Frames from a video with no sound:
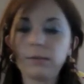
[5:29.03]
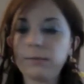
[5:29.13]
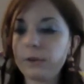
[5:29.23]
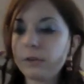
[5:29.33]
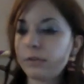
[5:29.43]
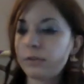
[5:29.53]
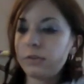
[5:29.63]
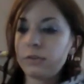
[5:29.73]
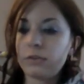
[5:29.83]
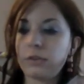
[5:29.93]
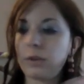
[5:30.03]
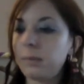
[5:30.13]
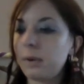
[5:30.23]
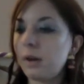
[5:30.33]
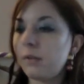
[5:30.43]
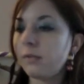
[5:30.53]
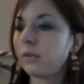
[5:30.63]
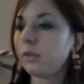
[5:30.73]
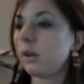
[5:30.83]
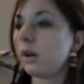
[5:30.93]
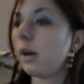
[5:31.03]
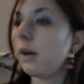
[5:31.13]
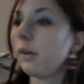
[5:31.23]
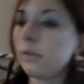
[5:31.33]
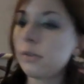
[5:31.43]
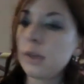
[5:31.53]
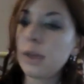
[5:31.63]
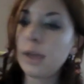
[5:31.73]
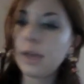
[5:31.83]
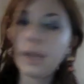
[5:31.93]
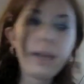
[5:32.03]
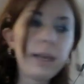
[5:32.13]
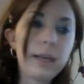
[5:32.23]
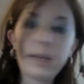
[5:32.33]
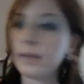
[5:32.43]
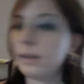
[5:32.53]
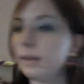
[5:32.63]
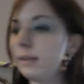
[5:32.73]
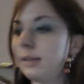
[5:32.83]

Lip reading: first strip of cloth and